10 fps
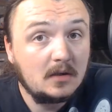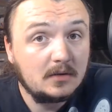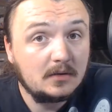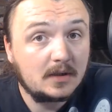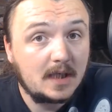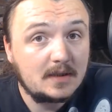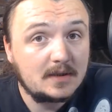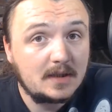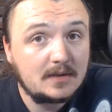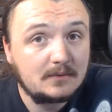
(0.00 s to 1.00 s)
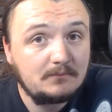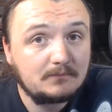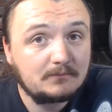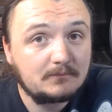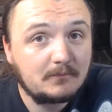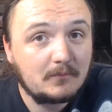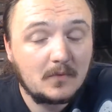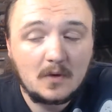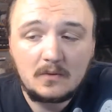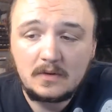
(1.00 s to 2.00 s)
you can change them.
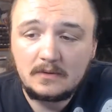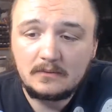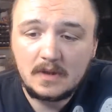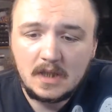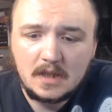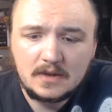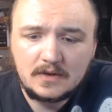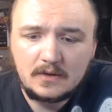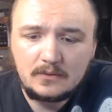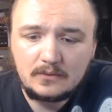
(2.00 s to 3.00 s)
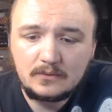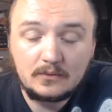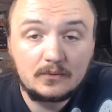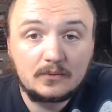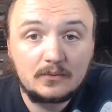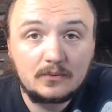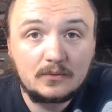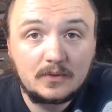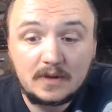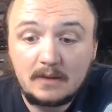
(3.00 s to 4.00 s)
Alright, so
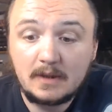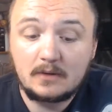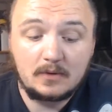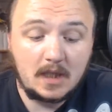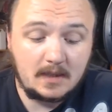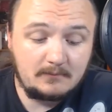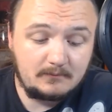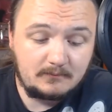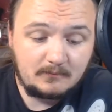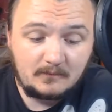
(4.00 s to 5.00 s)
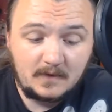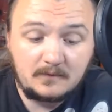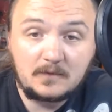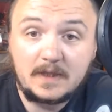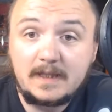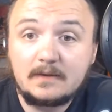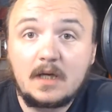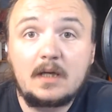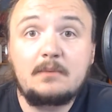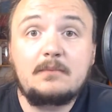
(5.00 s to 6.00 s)
there we go. Feel free,
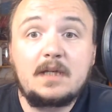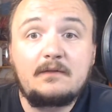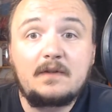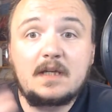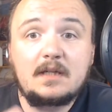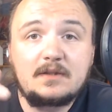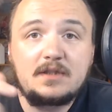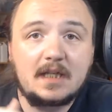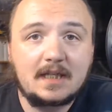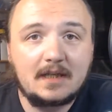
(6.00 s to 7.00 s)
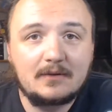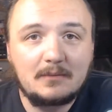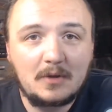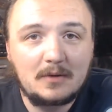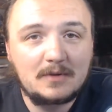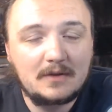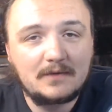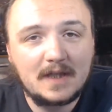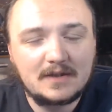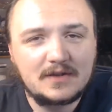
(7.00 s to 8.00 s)
if you check out the bottom, don't
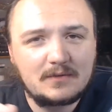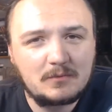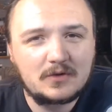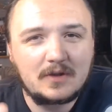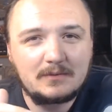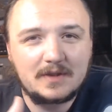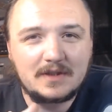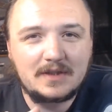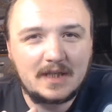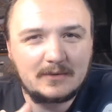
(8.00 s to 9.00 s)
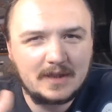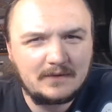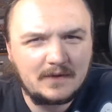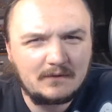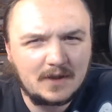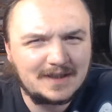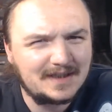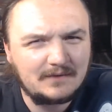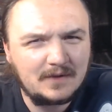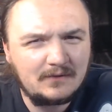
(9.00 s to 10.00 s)
forget to subscribe to this channel if you've liked it.
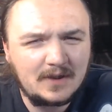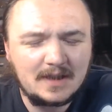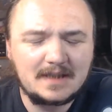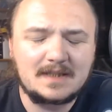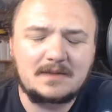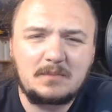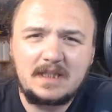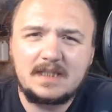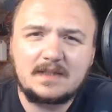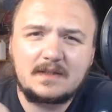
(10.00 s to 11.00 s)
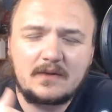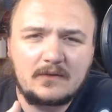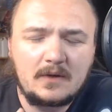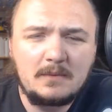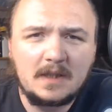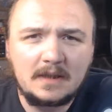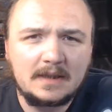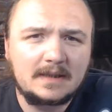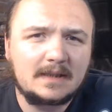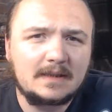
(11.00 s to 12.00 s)
If you've liked this, please throw me a
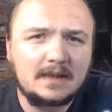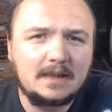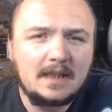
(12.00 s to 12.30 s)
like down there,